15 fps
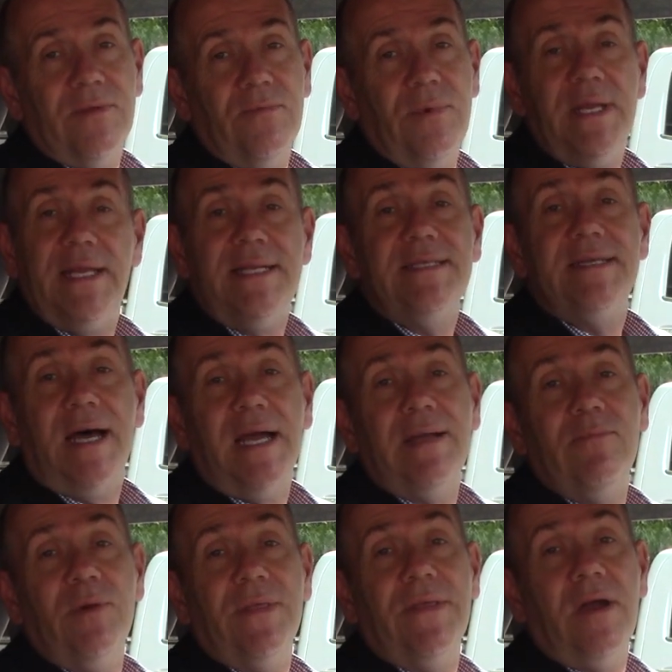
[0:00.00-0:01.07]
We need
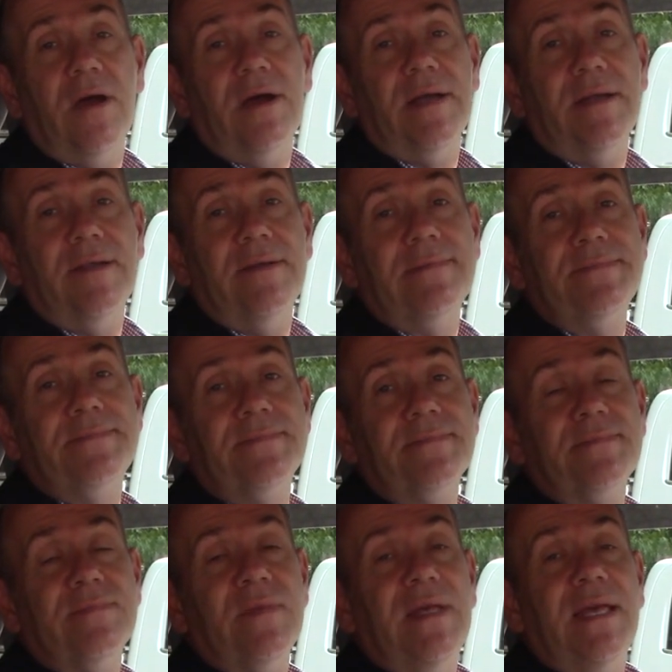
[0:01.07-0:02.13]
time with God.
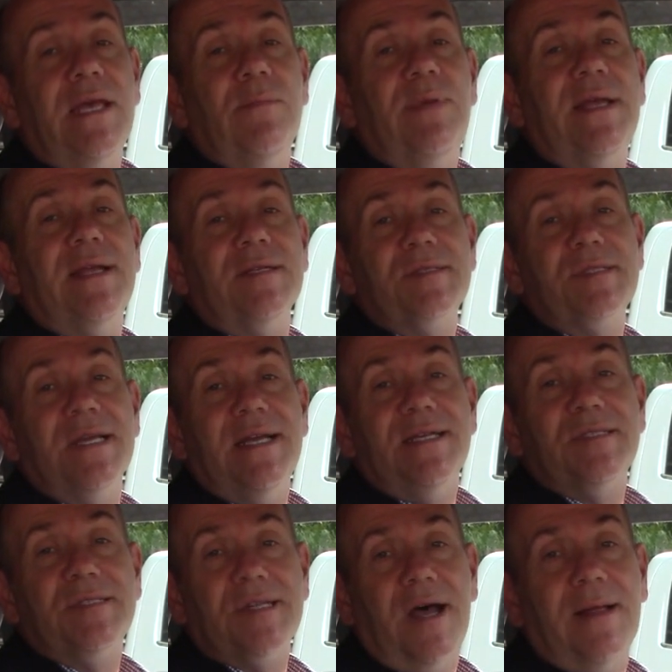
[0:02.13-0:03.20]
Because
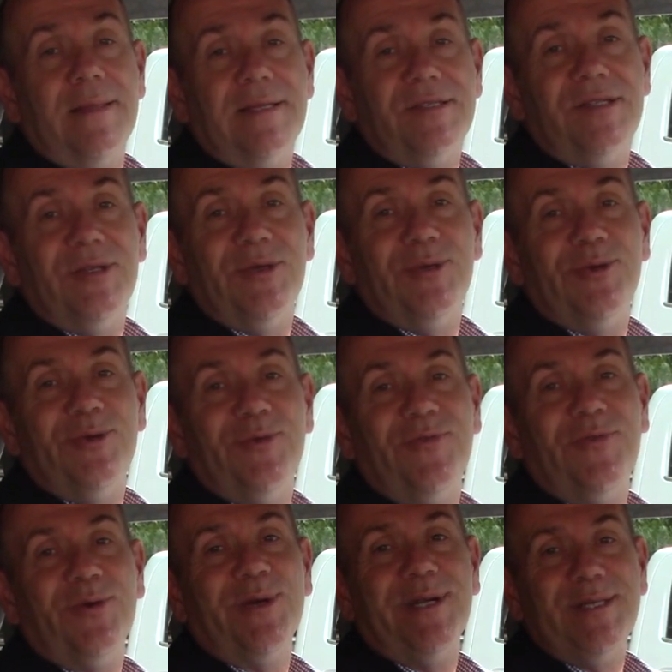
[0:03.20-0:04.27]
solitude
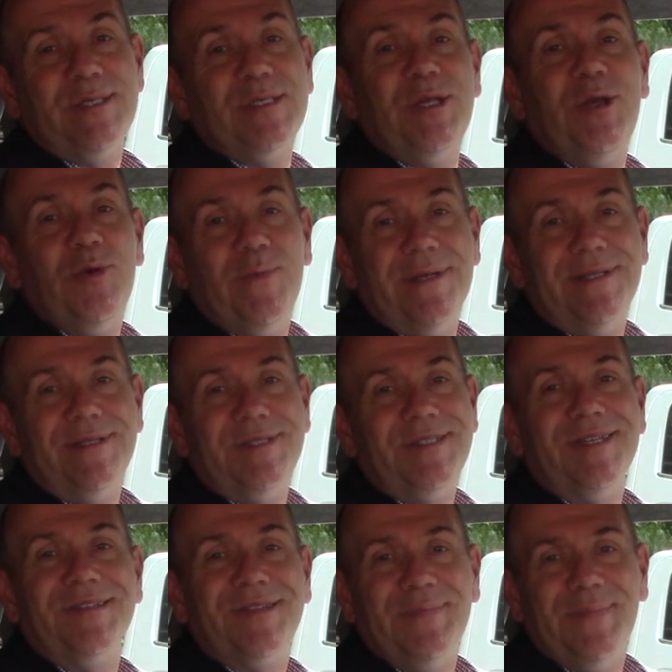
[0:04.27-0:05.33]
for us humans
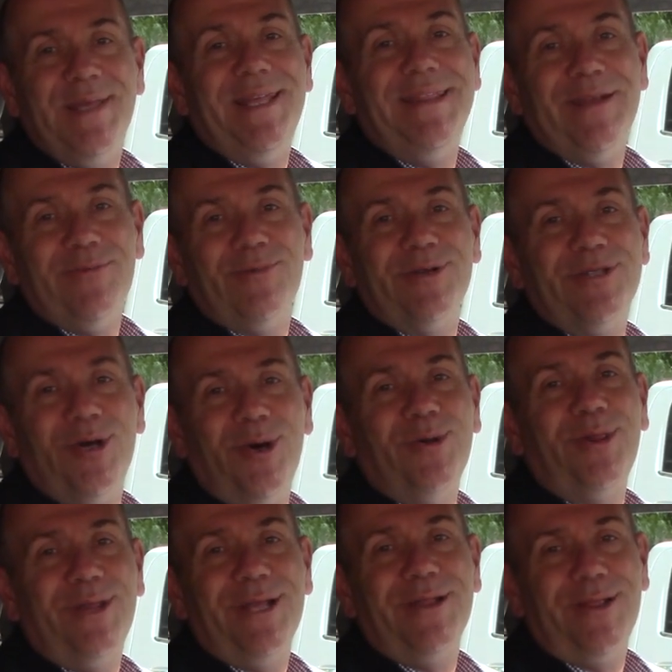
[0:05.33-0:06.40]
doesn't mean that we're
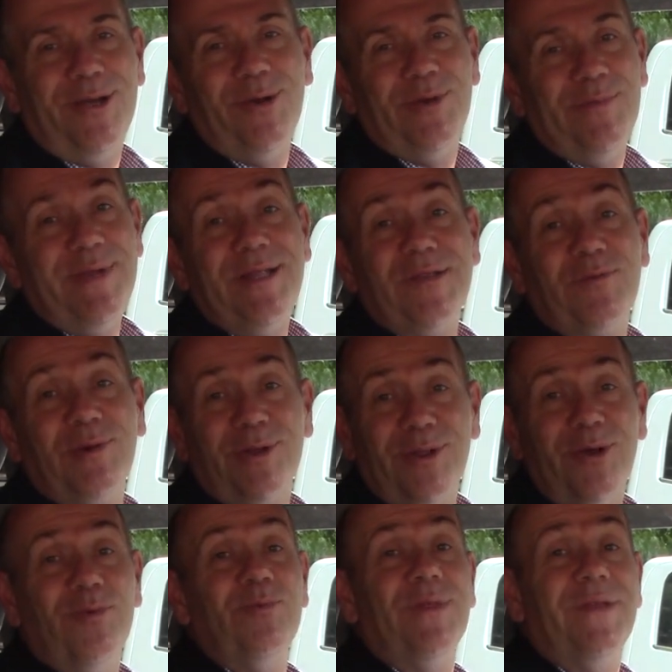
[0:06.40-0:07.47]
totally alone. It means we're
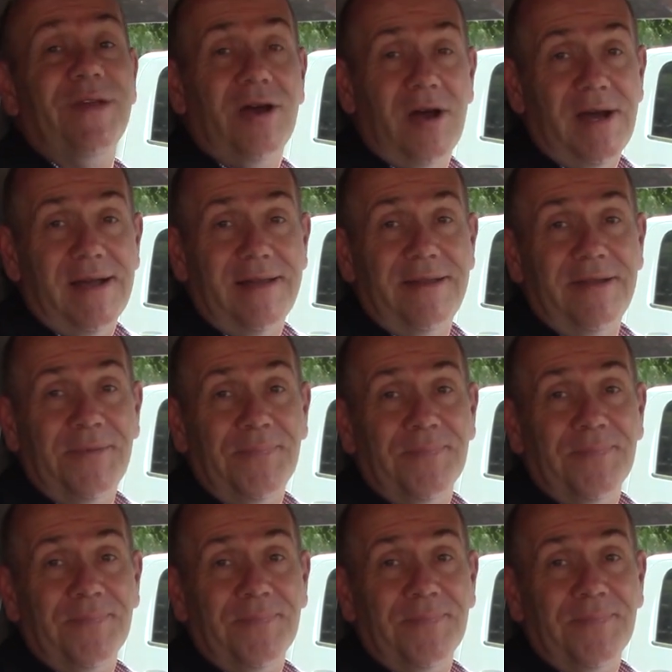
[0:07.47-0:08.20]
alone with God.